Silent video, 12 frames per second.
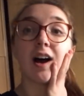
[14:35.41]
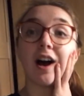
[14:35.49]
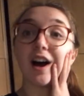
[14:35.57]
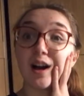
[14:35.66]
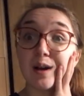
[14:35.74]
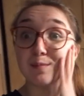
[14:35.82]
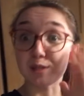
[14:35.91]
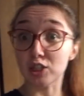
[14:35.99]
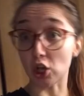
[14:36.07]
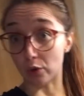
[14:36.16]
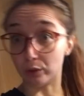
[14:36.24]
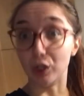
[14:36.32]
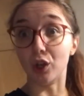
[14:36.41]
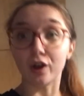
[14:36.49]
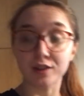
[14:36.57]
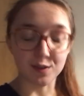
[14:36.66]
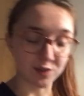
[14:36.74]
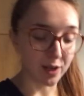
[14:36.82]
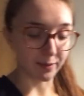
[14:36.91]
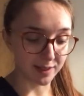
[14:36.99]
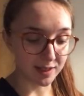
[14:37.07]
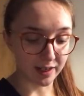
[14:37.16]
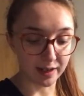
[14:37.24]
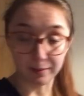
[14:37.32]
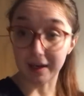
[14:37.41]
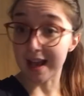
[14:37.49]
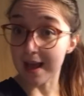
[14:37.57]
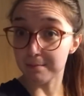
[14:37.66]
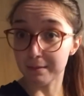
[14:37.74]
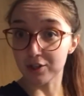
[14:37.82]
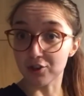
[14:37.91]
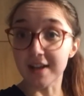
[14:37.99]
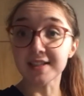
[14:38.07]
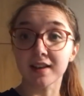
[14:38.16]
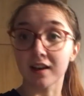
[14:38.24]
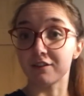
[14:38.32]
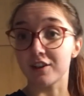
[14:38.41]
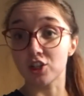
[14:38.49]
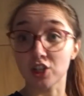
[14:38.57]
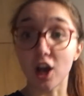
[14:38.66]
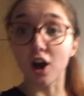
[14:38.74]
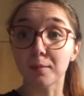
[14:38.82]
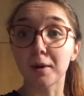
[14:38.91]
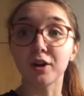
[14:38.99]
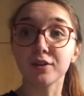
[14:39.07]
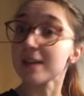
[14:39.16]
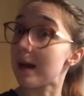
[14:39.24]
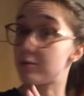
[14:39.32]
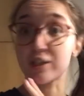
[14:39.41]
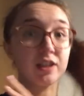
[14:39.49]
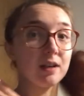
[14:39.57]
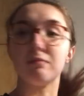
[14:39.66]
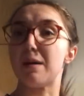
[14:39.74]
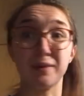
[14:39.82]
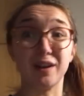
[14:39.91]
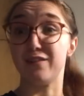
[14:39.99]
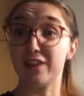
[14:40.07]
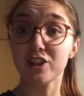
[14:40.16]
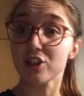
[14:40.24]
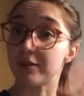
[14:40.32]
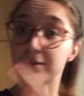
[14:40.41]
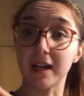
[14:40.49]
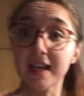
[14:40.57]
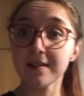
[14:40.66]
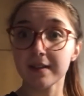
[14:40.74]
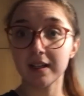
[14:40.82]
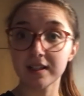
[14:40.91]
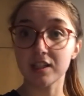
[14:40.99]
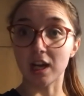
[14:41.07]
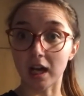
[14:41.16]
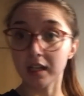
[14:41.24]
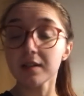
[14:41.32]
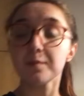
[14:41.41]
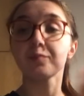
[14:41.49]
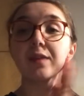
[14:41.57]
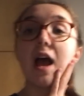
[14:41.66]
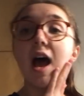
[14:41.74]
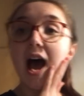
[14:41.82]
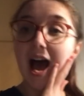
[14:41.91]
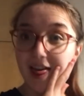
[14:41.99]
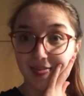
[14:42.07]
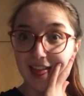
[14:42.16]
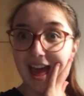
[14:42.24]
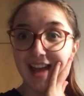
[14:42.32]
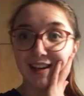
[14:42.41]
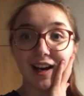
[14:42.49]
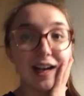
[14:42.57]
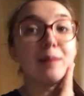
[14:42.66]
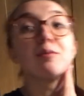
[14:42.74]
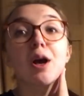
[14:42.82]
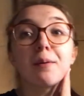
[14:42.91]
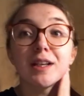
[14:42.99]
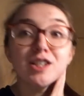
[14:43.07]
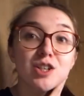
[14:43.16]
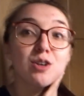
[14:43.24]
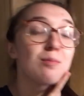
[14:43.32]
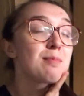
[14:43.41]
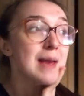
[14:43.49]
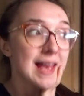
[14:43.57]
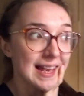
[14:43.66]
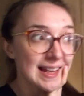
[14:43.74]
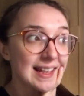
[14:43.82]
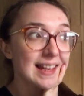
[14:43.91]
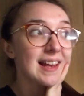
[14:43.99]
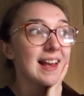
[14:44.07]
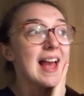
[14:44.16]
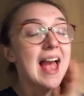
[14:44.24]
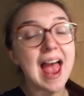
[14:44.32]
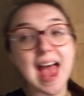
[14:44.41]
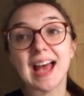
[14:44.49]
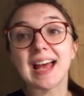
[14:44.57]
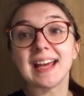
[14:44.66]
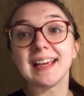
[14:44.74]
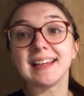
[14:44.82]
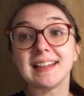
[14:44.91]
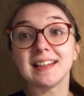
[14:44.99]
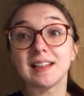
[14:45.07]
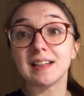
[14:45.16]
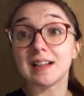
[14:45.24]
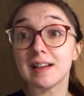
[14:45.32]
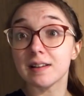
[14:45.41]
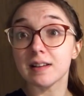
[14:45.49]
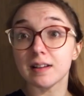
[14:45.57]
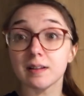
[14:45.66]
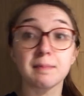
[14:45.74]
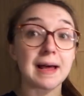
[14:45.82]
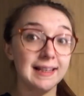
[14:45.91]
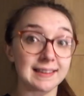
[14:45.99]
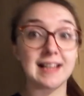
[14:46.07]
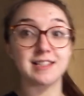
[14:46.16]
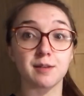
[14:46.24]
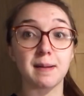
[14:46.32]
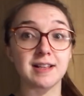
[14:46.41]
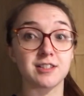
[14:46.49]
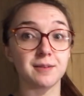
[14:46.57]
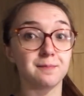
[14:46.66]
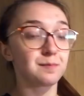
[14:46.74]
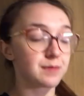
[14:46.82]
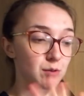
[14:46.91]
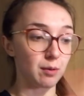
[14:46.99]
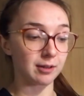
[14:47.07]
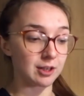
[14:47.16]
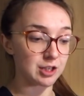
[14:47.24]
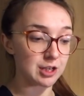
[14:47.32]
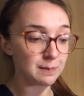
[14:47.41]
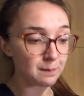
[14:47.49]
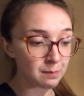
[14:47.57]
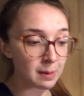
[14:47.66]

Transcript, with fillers: Um, so lots of sewing tonight. I'm gonna hem my dress. I'm gonna finish the armholes. I'm just, gonna, I'm gonna finish it really. Done. And then I am going to pick a palate cleanser pattern. That's what I'm gonna do.